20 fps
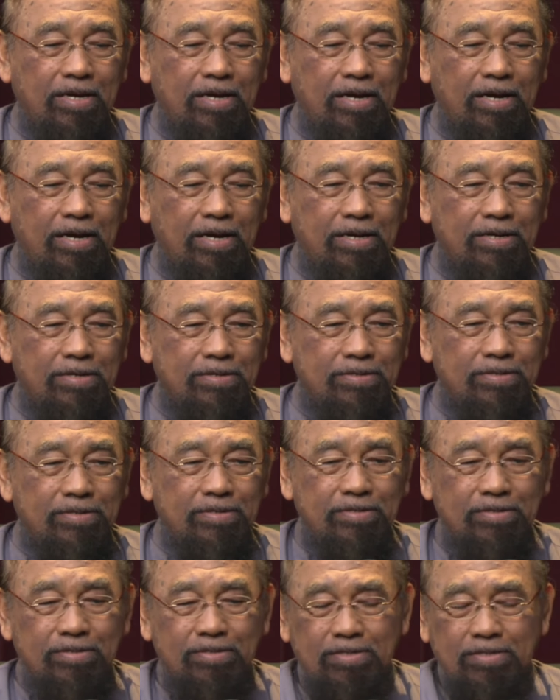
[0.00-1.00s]

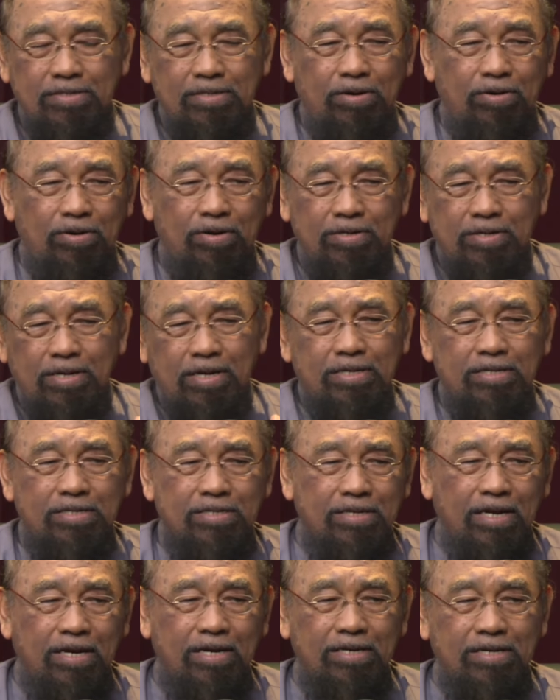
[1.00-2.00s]
and on the other
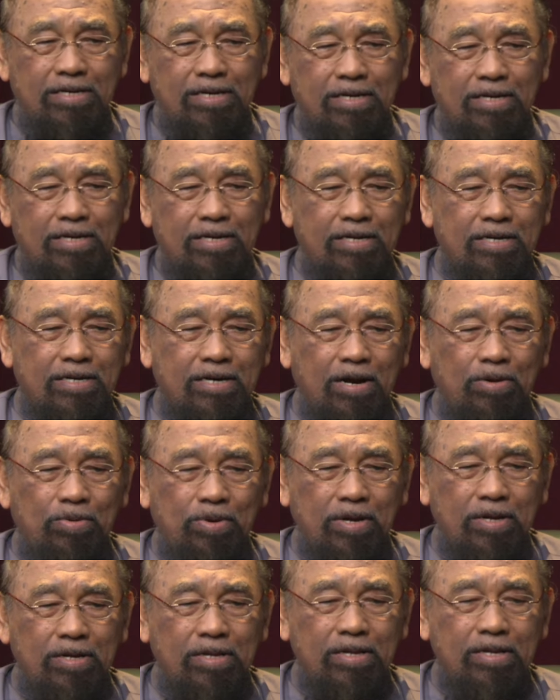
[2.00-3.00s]
side,
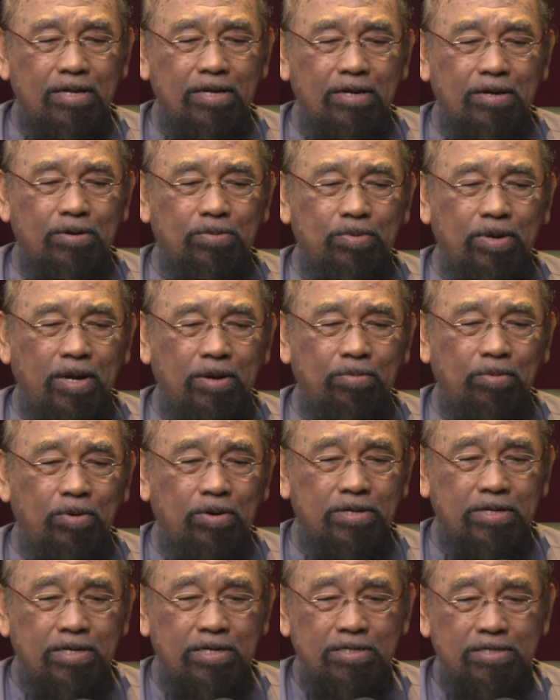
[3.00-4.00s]
Rawang, we have all
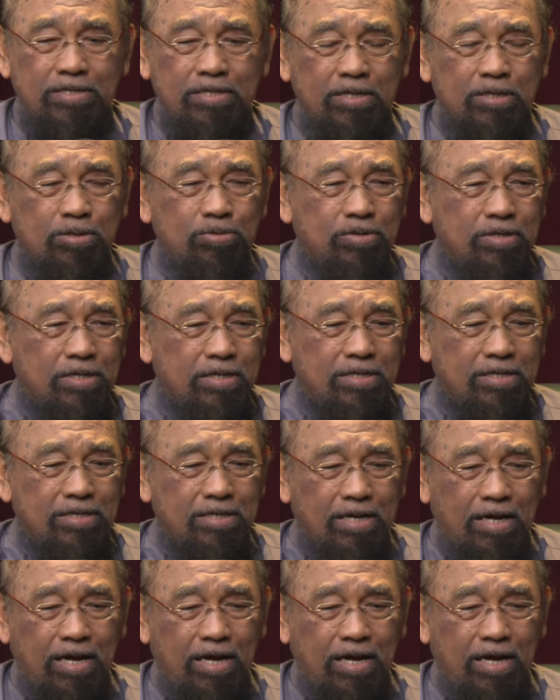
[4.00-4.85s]
the institution,